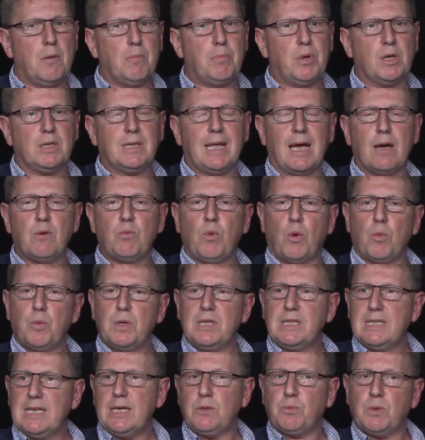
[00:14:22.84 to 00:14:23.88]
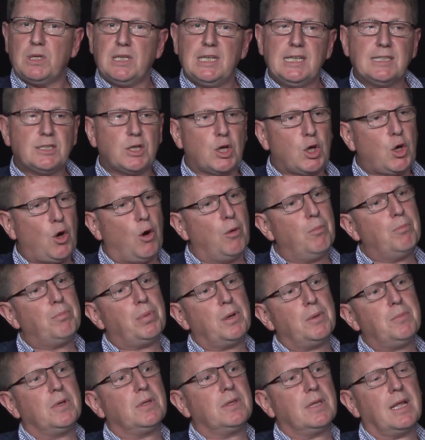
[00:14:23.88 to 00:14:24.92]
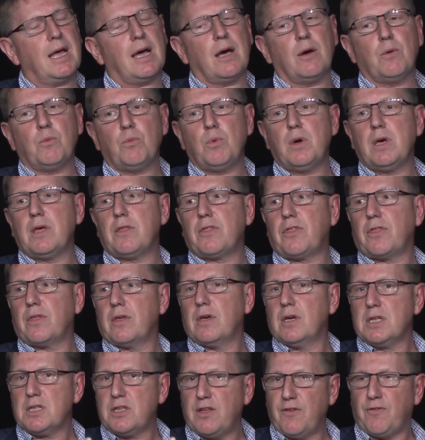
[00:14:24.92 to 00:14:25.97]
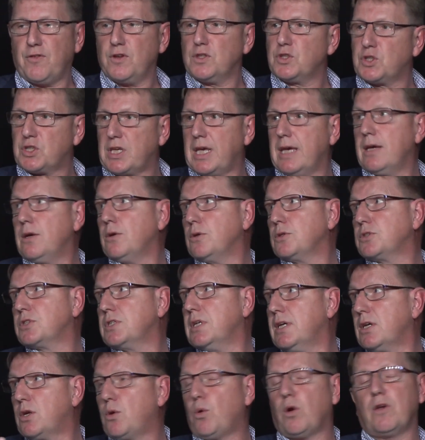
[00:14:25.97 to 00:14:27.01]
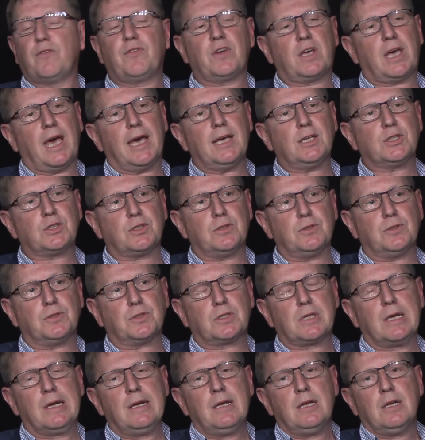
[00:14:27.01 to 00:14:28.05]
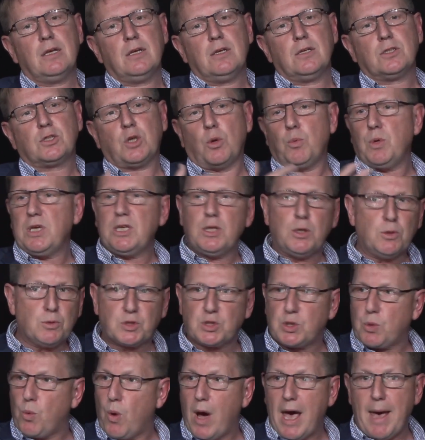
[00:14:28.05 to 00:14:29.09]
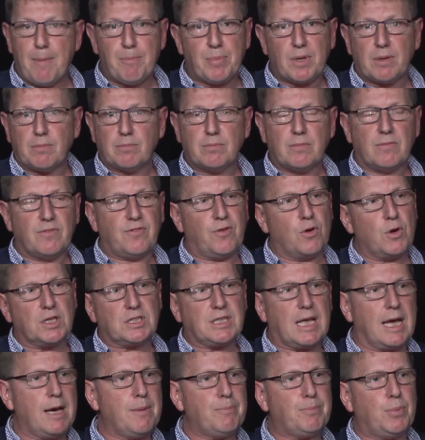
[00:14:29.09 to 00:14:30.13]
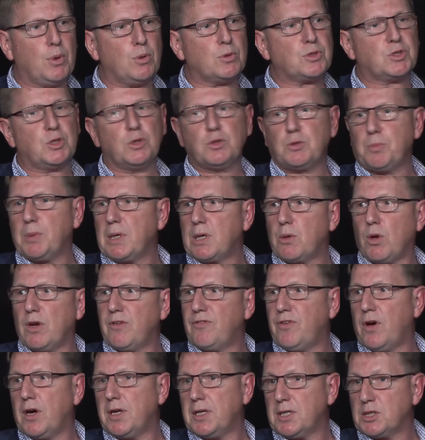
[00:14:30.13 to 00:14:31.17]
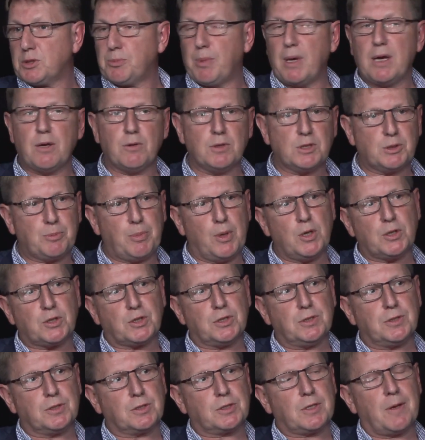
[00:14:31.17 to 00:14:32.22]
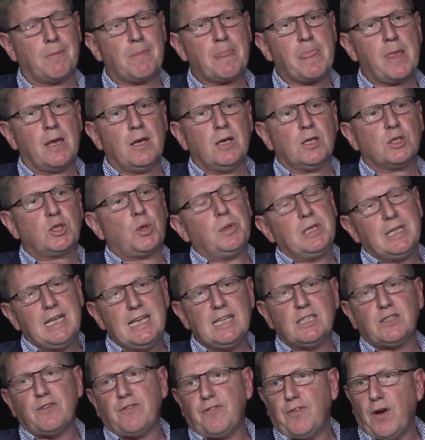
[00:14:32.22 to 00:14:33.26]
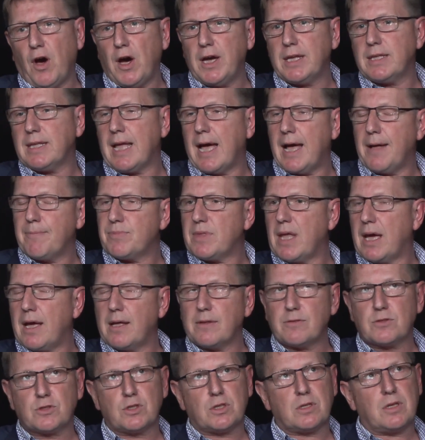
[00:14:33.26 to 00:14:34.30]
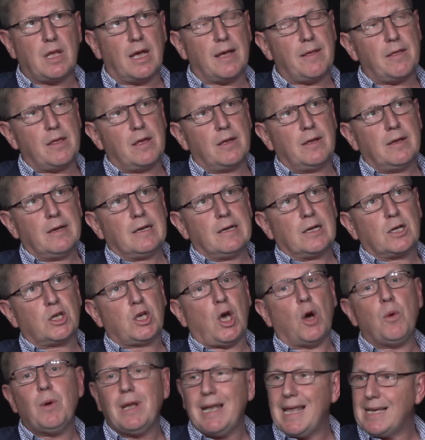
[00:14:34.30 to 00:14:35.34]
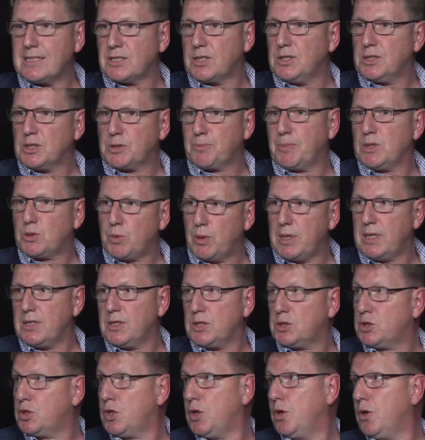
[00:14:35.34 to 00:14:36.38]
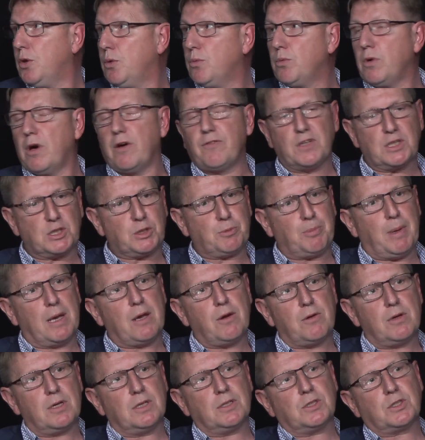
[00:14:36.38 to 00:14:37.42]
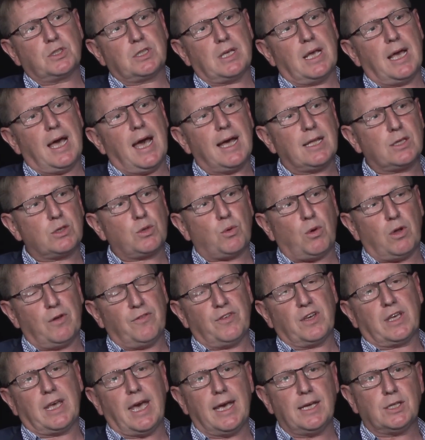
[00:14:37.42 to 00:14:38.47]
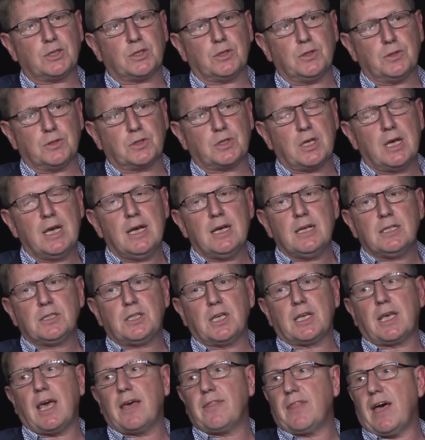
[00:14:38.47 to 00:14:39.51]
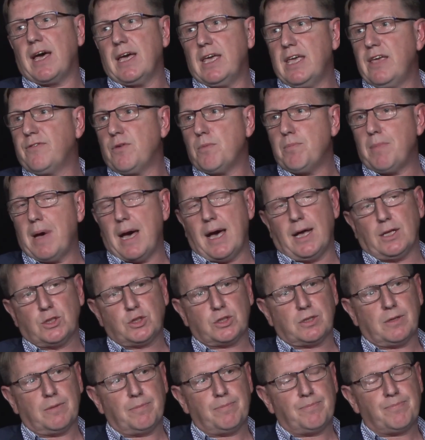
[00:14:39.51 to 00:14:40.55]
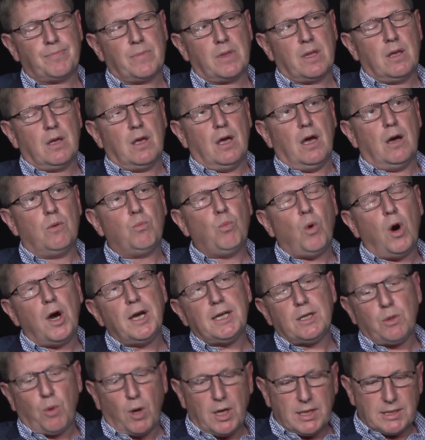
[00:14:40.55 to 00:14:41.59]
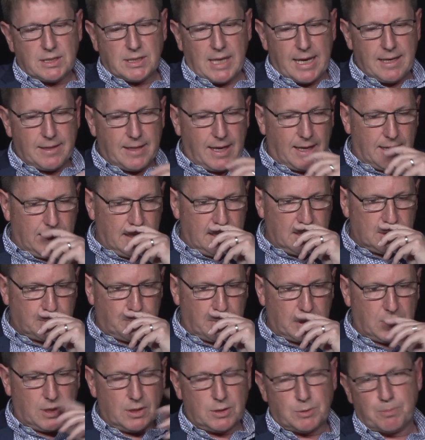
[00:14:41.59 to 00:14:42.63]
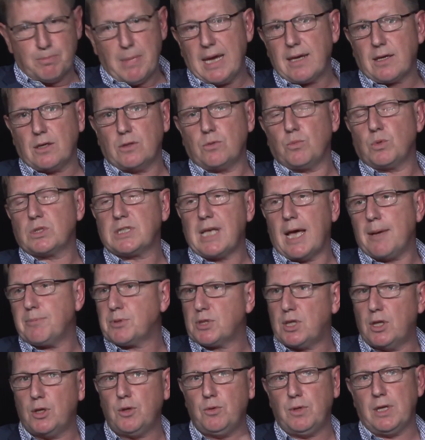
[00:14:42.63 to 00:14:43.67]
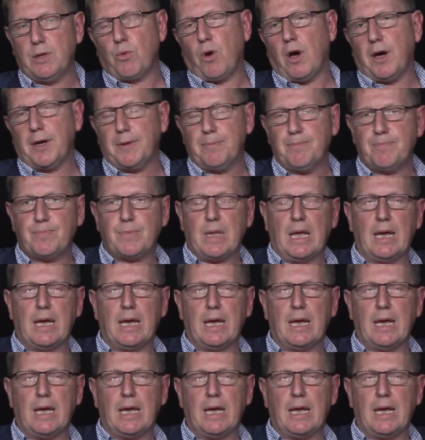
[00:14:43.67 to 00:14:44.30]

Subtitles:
But now what we need to complement that with different skills and qualifications. So we use SQEP, for example, suitably qualified experienced persons. So we need to find that coalescence between the two of experience and qualifications to get that even match. And why do I say that? Is because Megan was absolutely right.